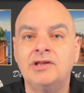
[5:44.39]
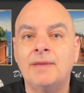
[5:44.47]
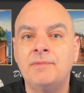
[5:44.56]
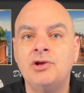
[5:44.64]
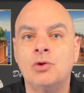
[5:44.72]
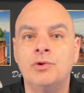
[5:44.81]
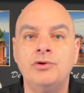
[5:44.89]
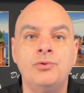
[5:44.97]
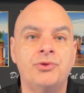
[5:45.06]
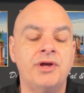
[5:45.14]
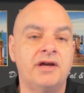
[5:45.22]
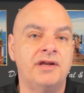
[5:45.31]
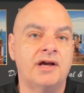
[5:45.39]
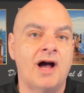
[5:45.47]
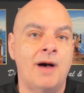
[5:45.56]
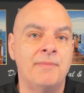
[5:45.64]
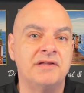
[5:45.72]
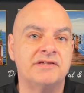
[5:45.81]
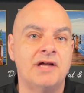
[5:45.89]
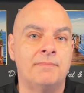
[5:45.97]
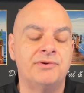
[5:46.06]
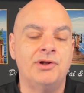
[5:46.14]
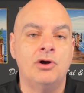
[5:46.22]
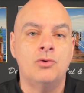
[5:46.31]
Let me know what you think in the comments down
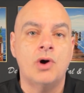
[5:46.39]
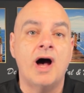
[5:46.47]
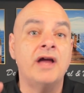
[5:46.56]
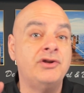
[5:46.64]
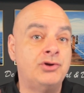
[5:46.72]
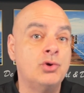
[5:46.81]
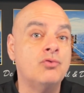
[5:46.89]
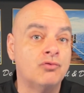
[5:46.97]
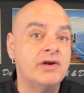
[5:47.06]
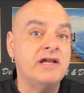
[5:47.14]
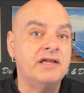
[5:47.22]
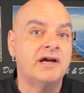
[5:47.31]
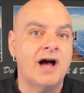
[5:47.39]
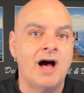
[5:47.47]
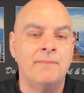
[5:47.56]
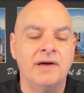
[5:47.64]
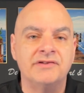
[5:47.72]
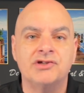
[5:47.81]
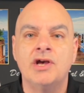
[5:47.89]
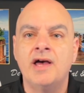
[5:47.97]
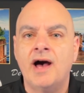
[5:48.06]
below. I do read the comments.